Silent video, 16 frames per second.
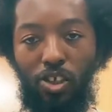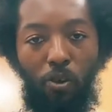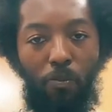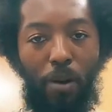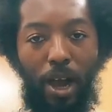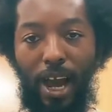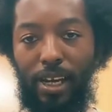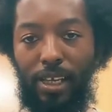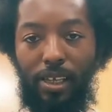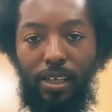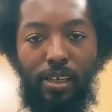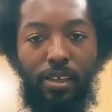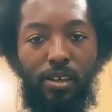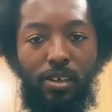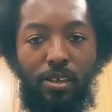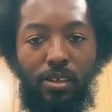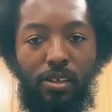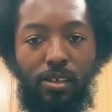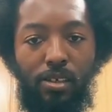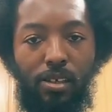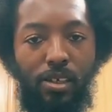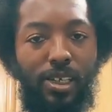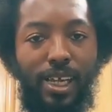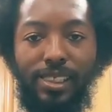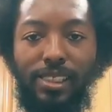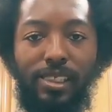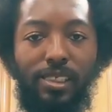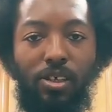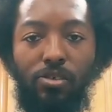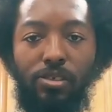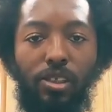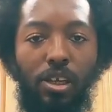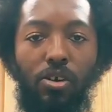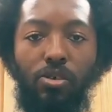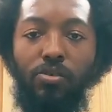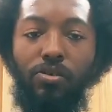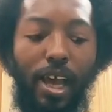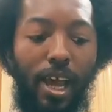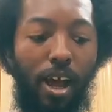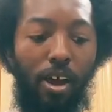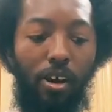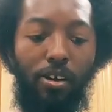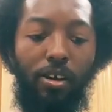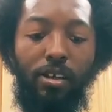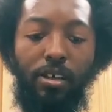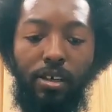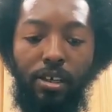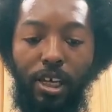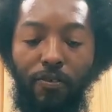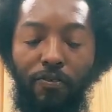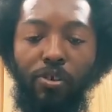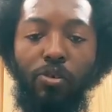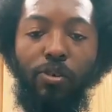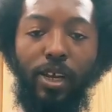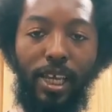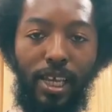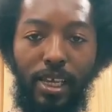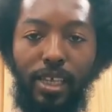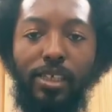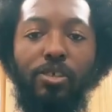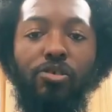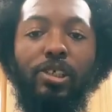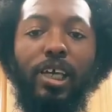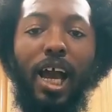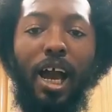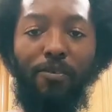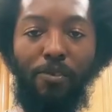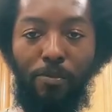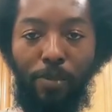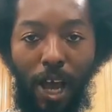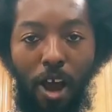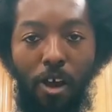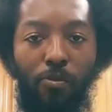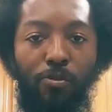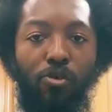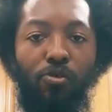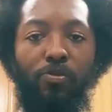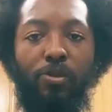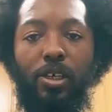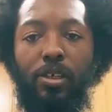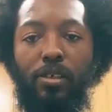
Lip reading: your body. That's just going to slow you down. If you eat, you should have a bowel movement.